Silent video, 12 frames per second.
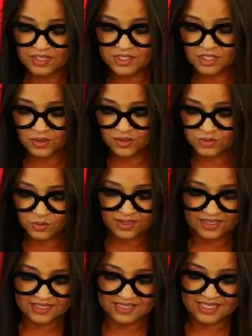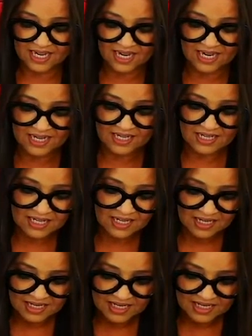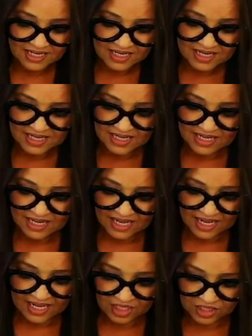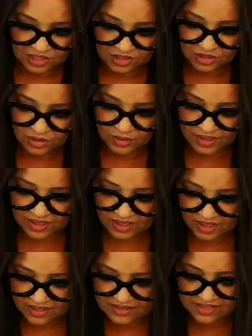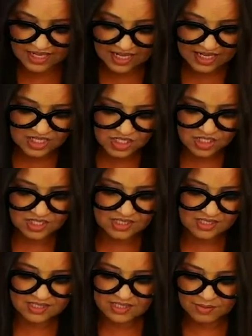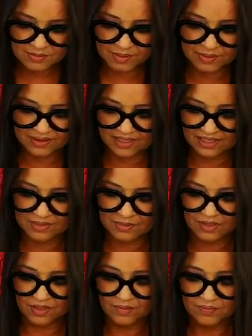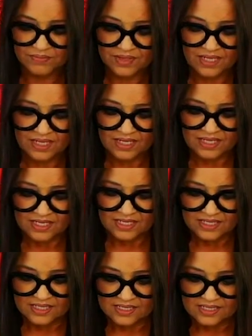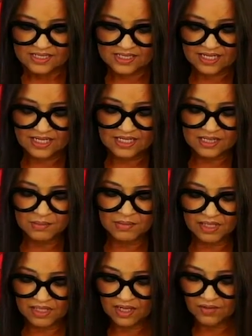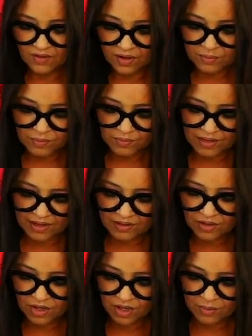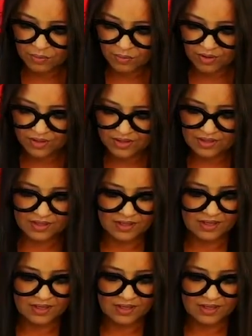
gonna do is we're gonna take and glue it on the edges, maybe a little in the middle. Set it in the middle of our brown cardboard.